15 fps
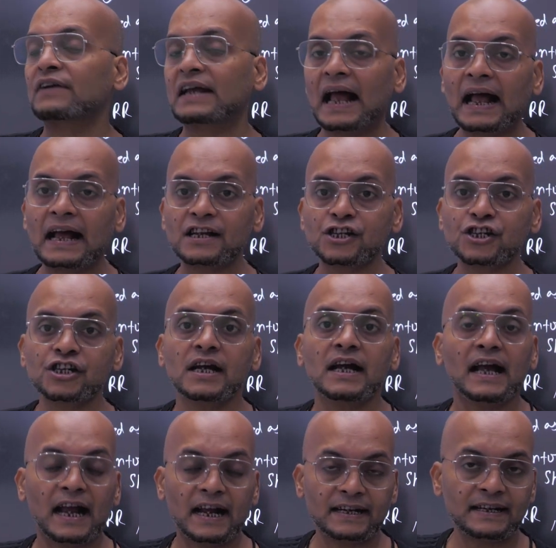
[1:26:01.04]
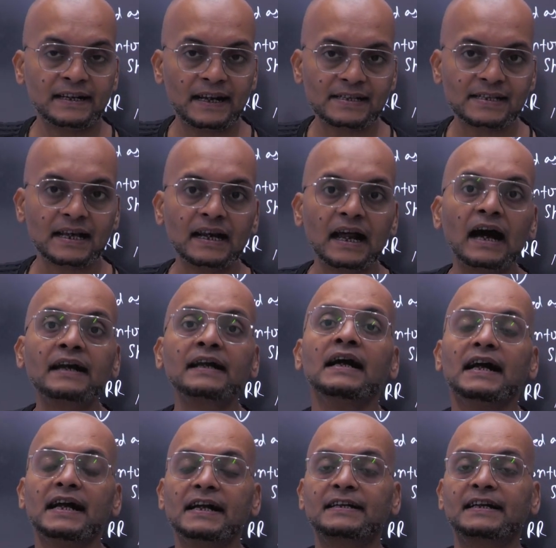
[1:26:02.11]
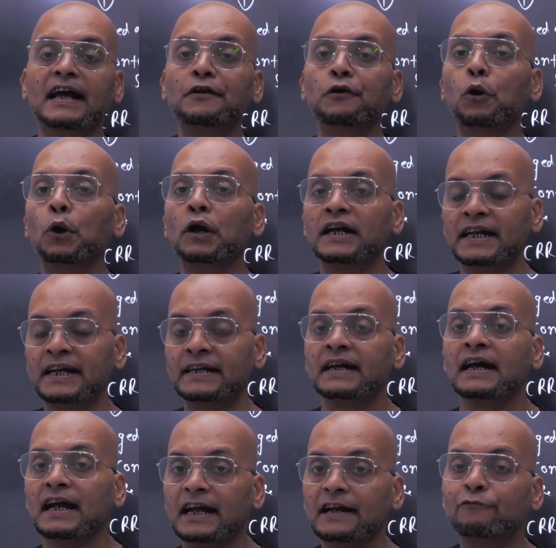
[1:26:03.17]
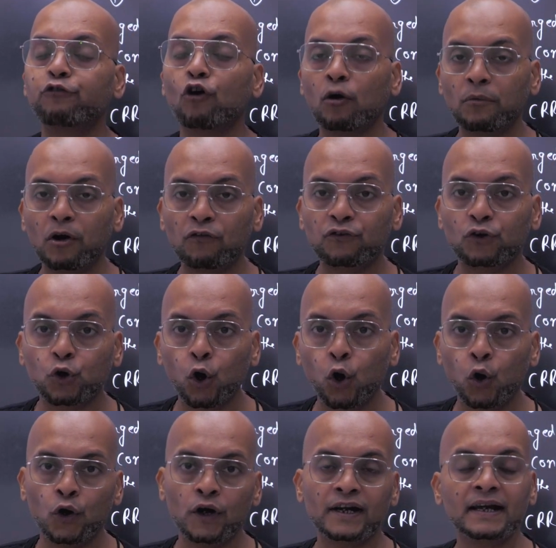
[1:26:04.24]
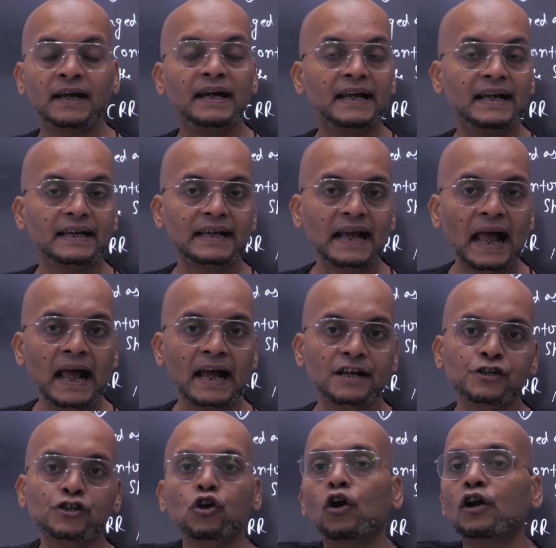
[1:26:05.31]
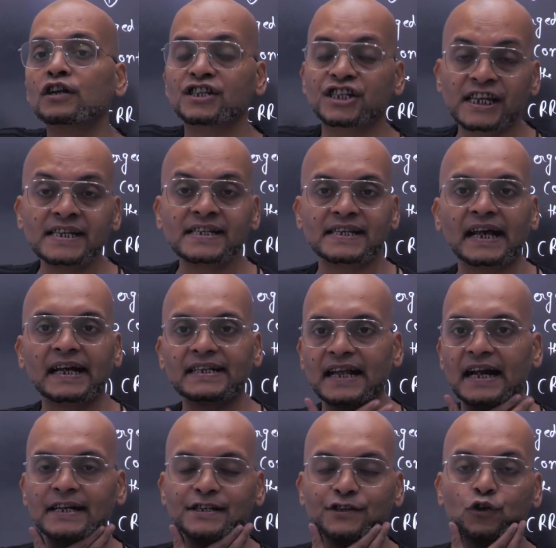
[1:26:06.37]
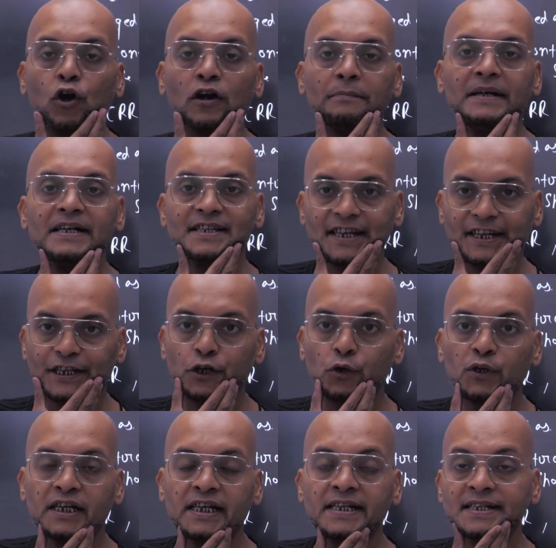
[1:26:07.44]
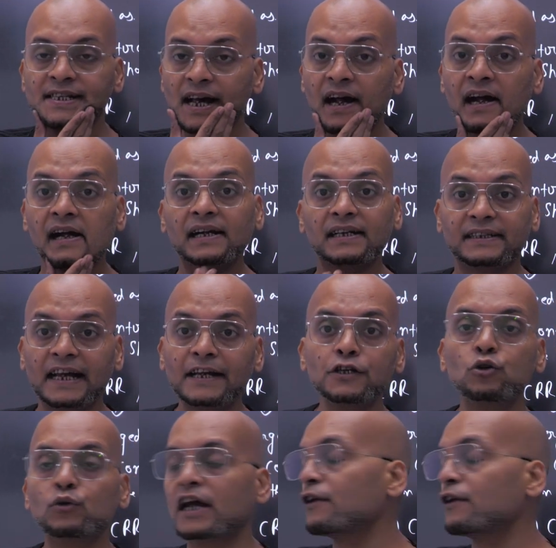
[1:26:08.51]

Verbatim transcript: of cash and in SLR it can hold it in form of gold, cash or GSEC that is government securities. Then you